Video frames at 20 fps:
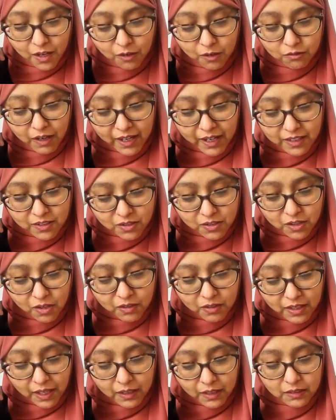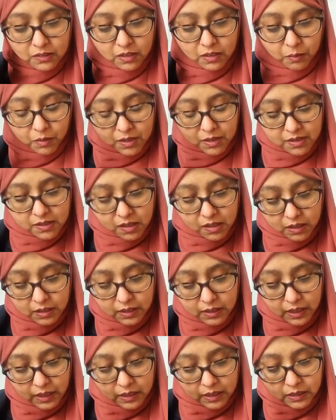Right, so yeah, so I'm going to start
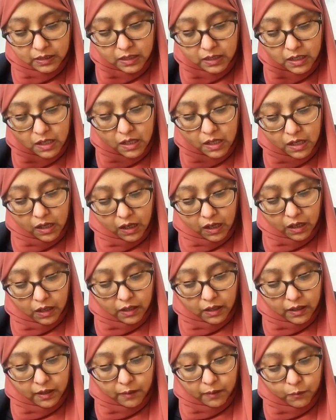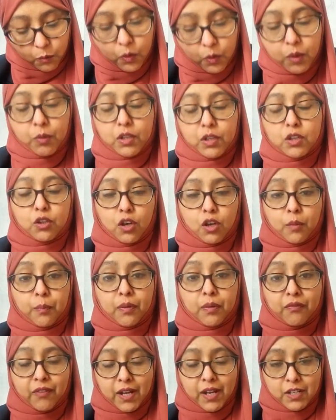again. We will not
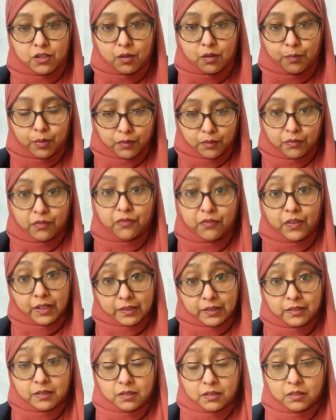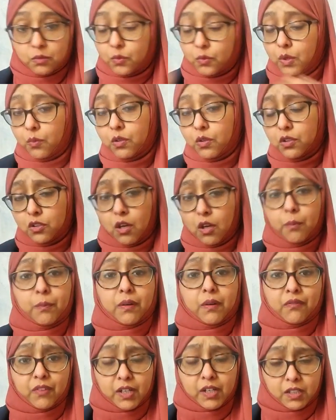provide your proof of funds. We will not
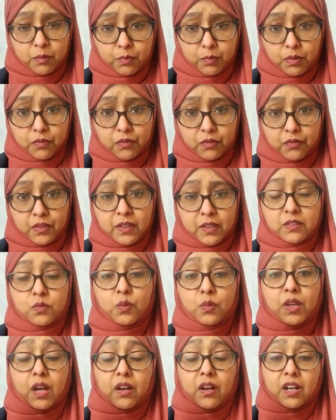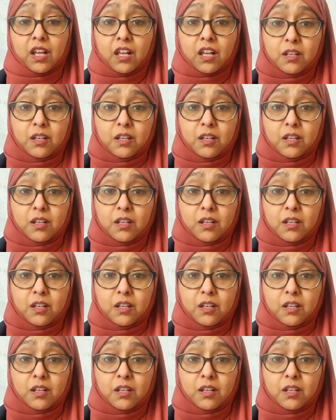provide your proof of funds. We are an